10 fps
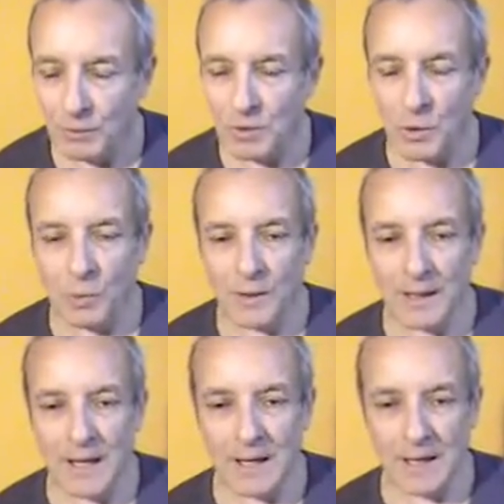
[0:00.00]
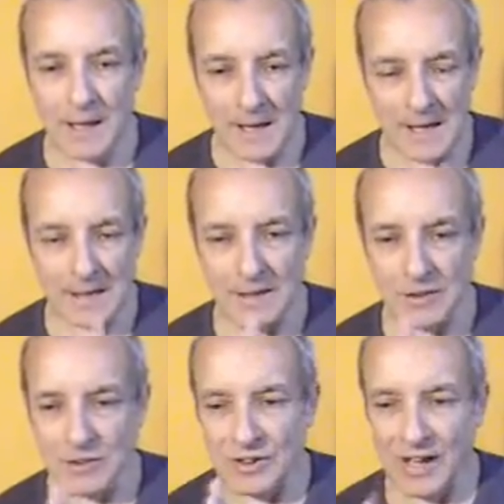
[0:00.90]
We don't want to get
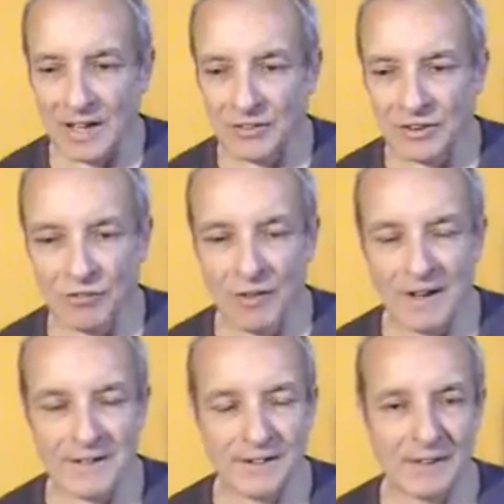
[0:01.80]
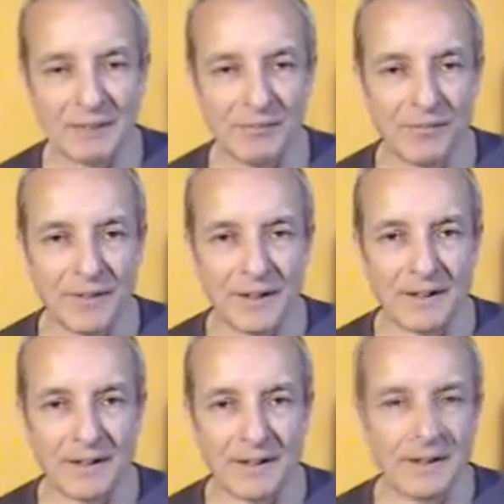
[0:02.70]
into categorizing everything,
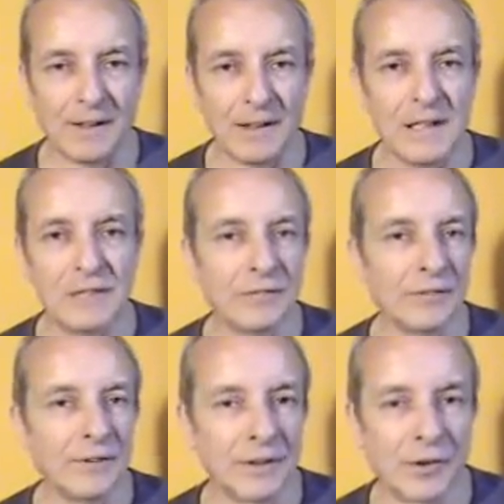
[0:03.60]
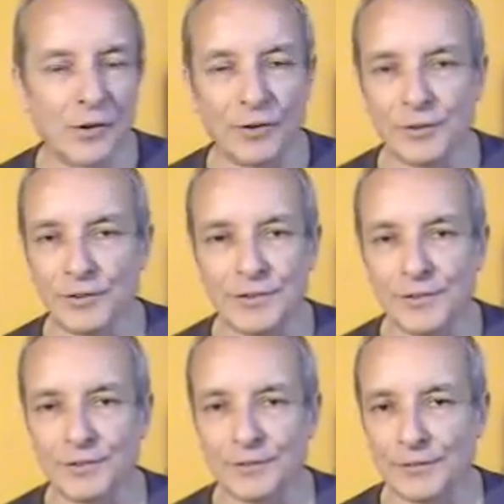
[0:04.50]
even according
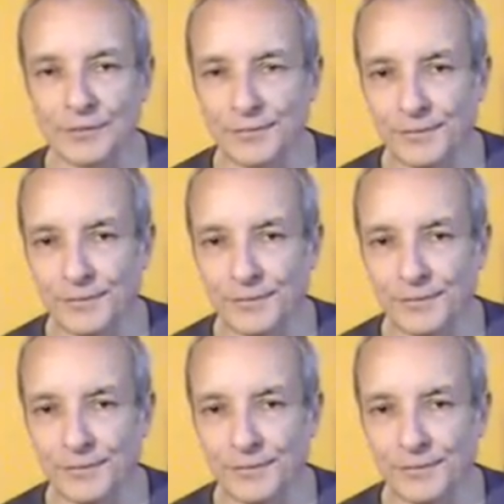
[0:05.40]
to